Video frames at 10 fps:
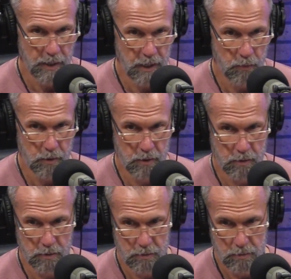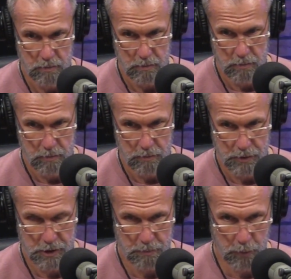what I will
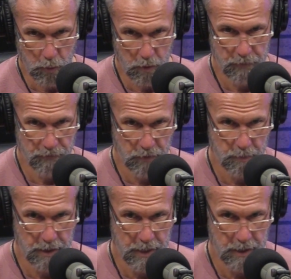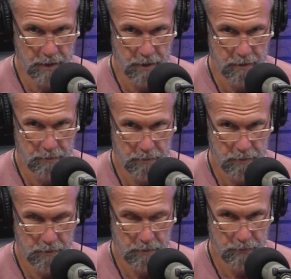support from a
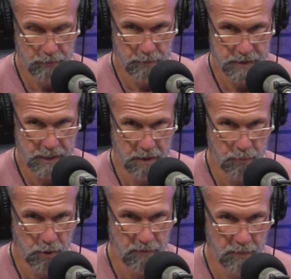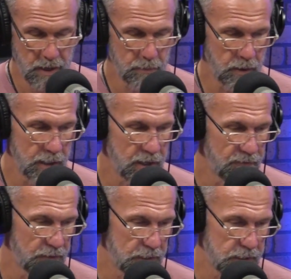standpoint of my
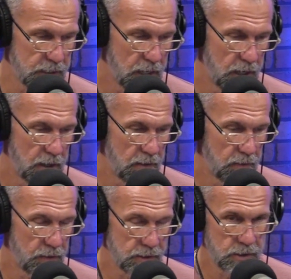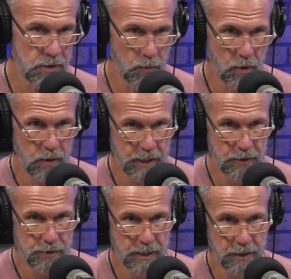belief, is this is the work
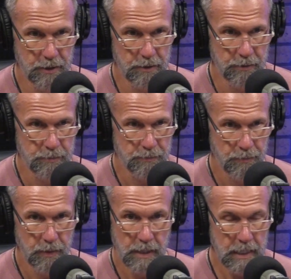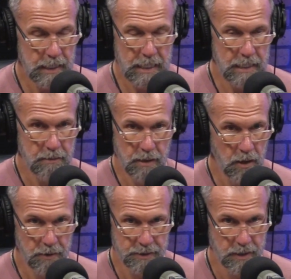leaders need to do. Now, again, not
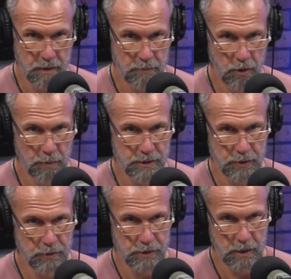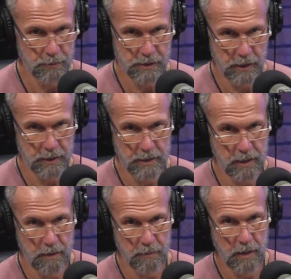all the time. Nobody's going to do this 100% of the
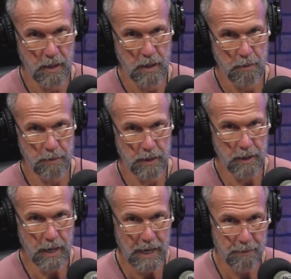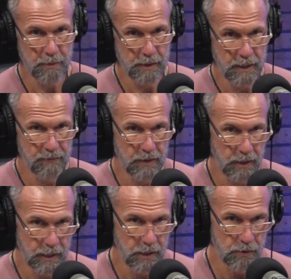time. But I believe
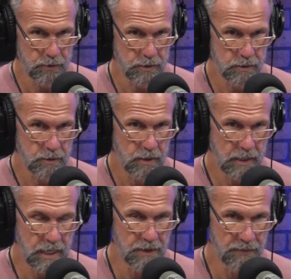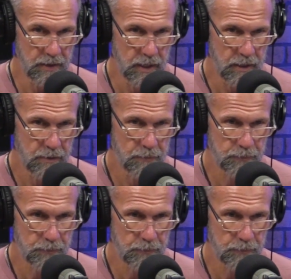that leaders need to think,